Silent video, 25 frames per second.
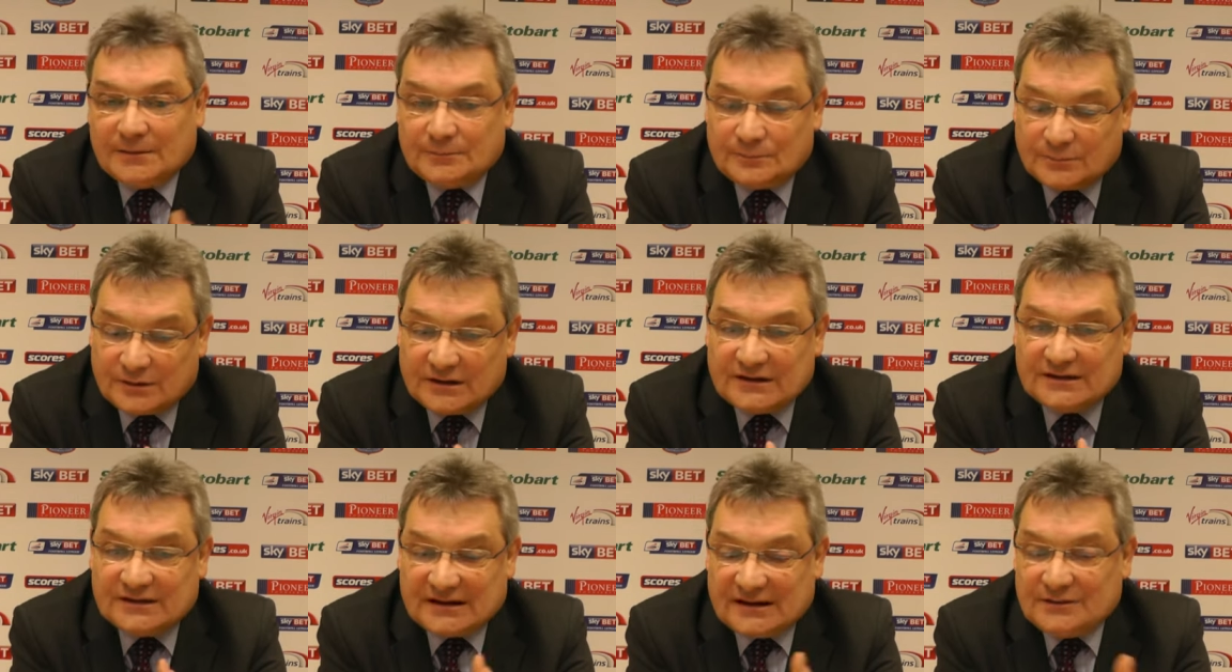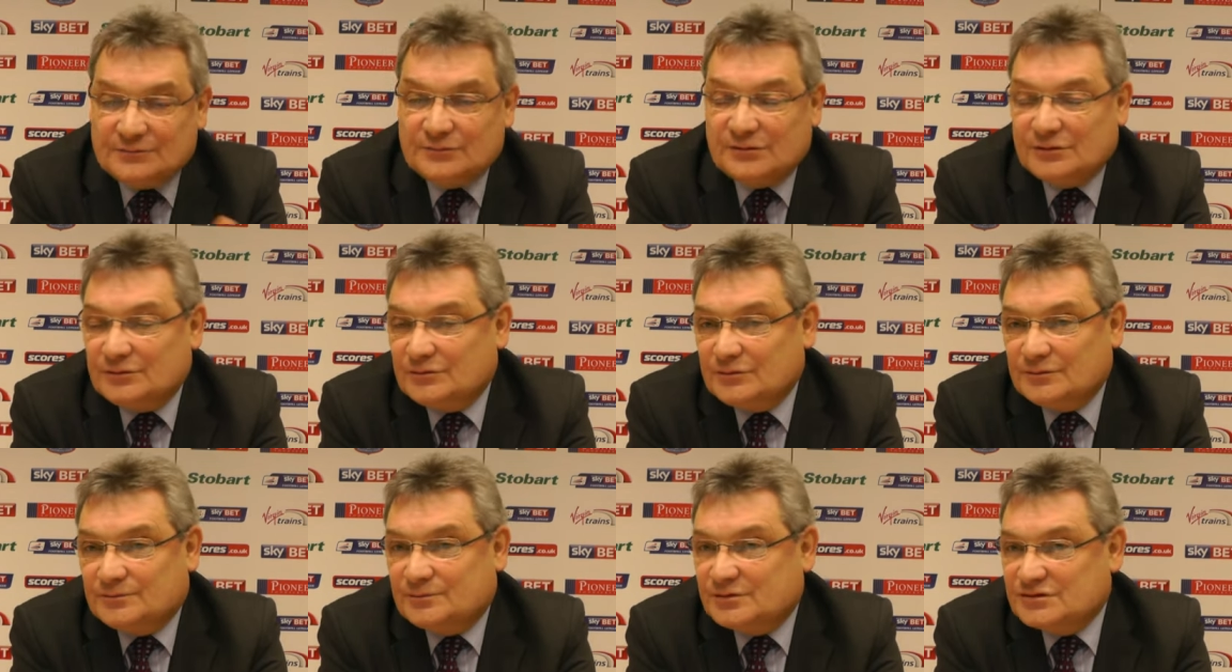But then we
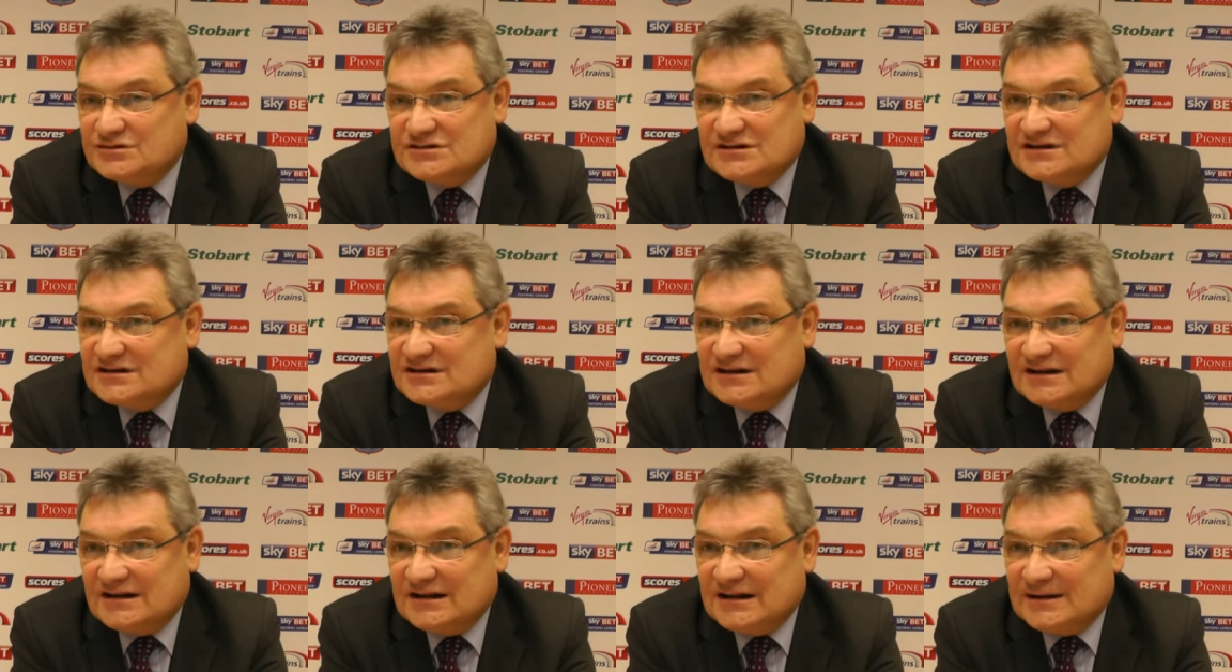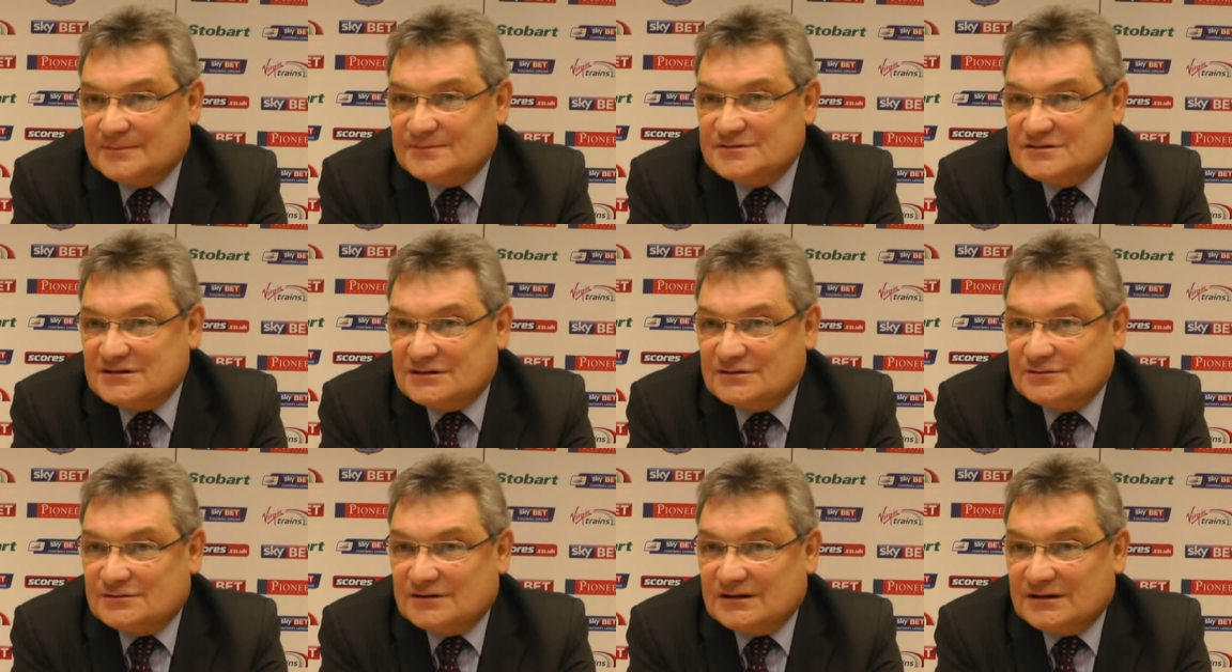would push it to the
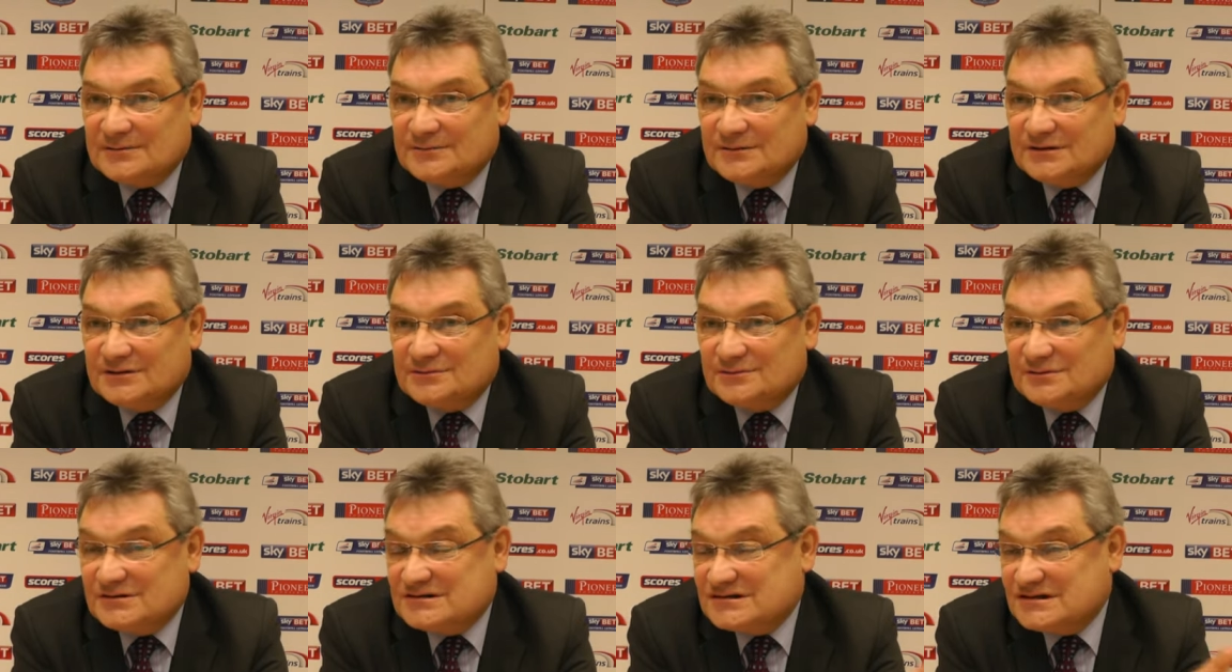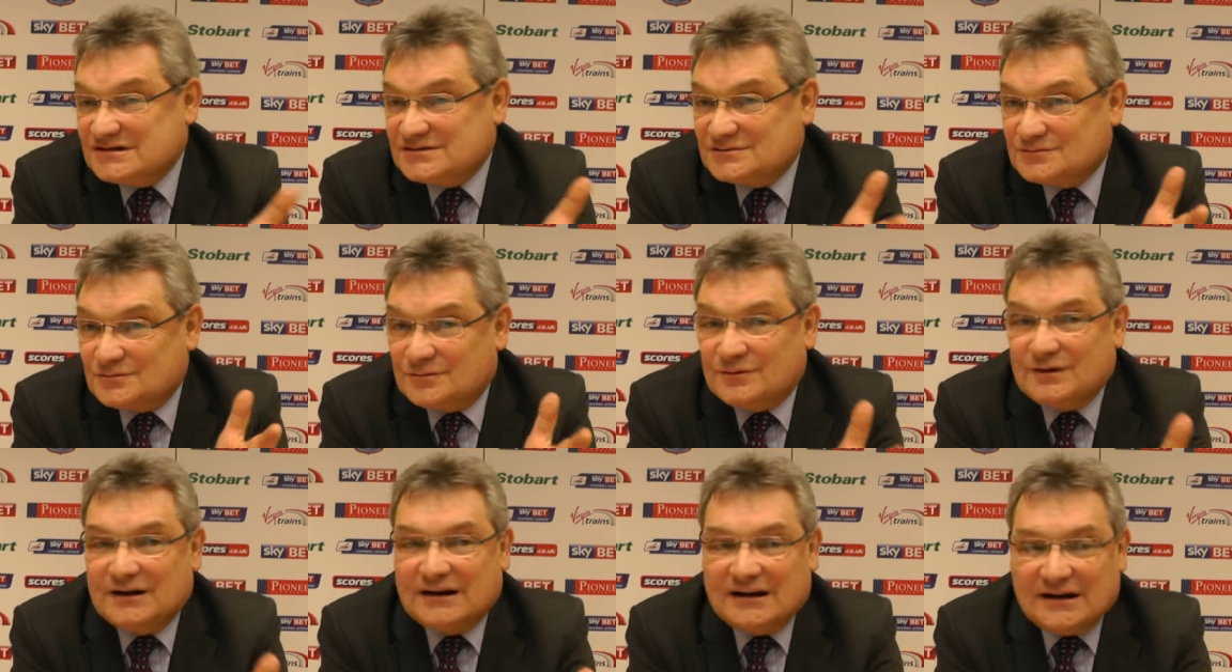absolute limit, which is
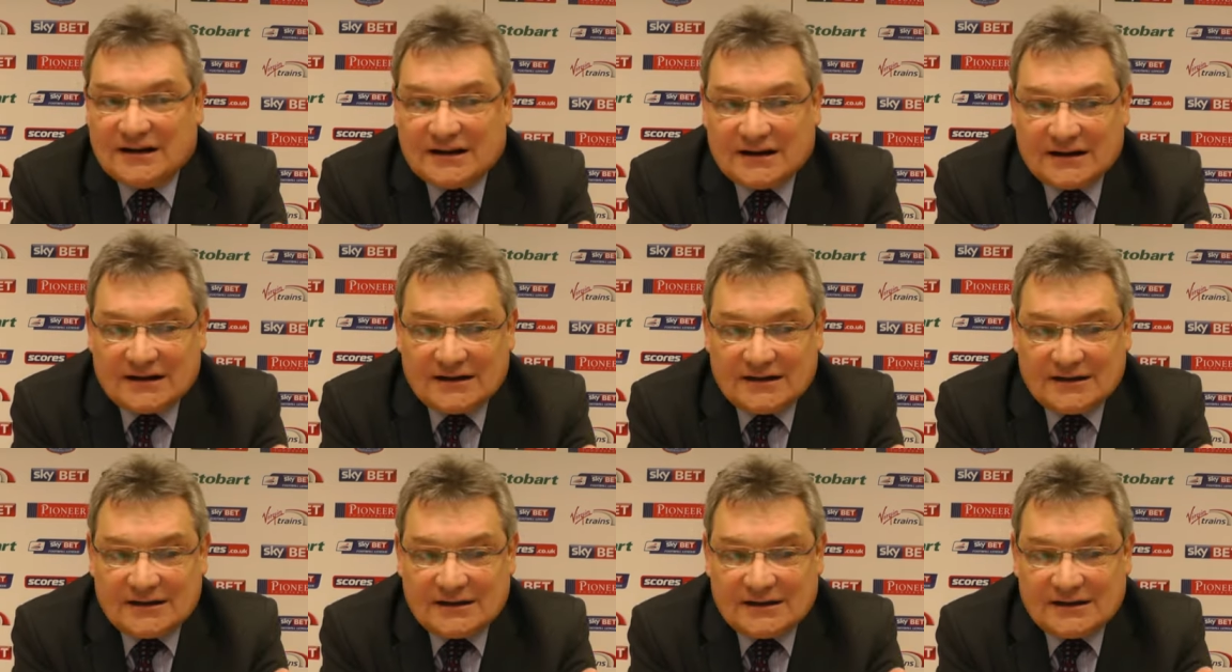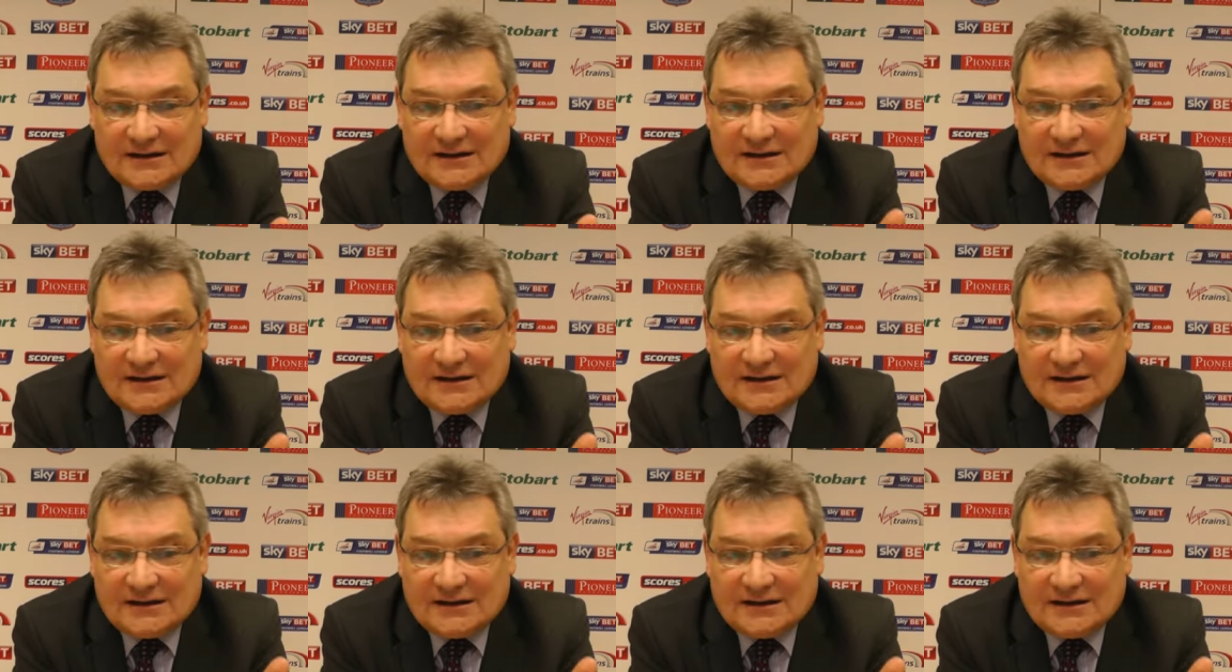why